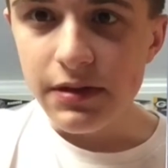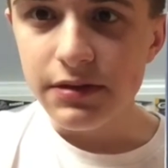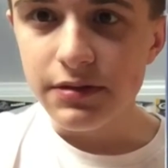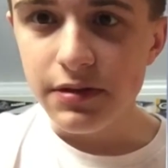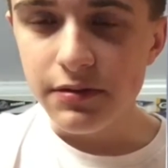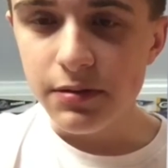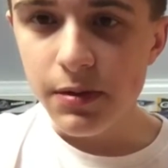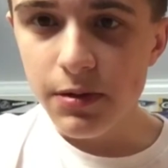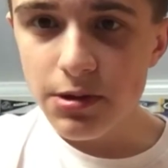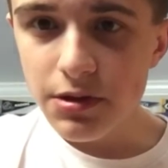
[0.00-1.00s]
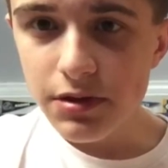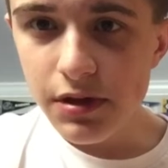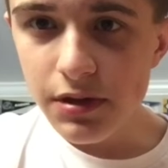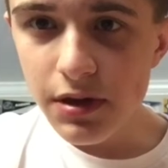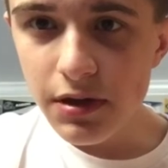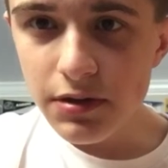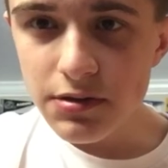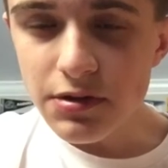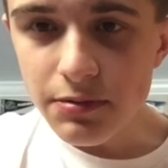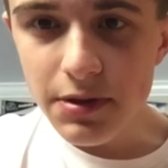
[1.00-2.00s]
now death in the second act
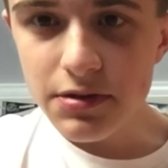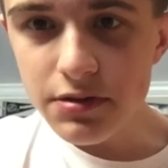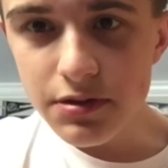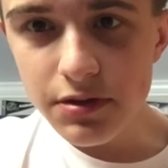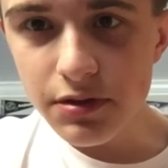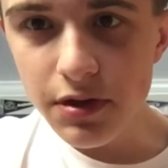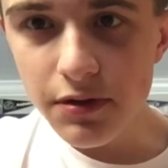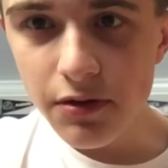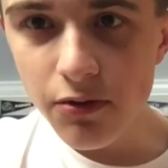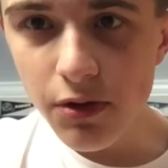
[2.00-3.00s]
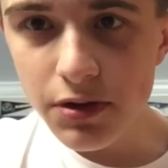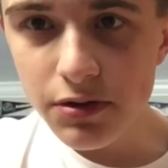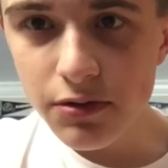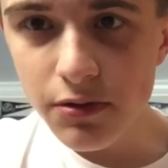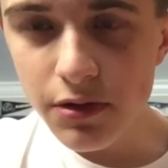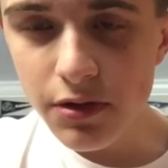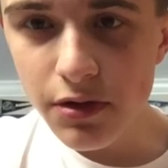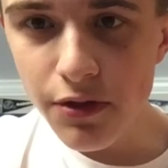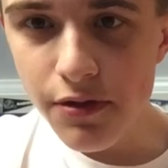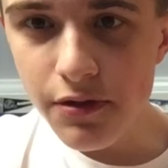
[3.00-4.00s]
is just basically his entire quest,
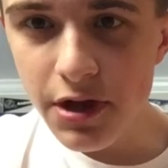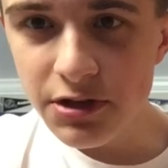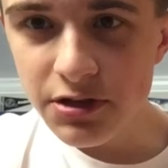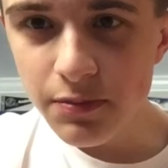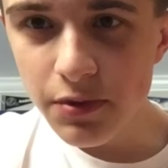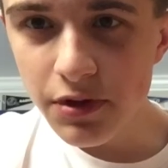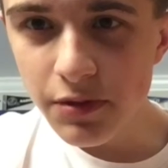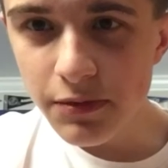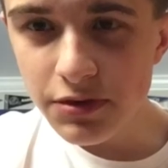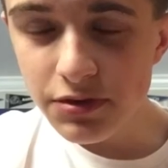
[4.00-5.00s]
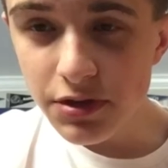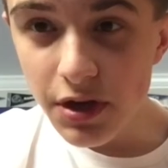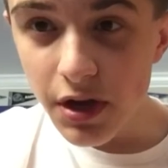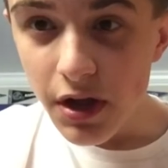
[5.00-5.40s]
and the third act is pretty much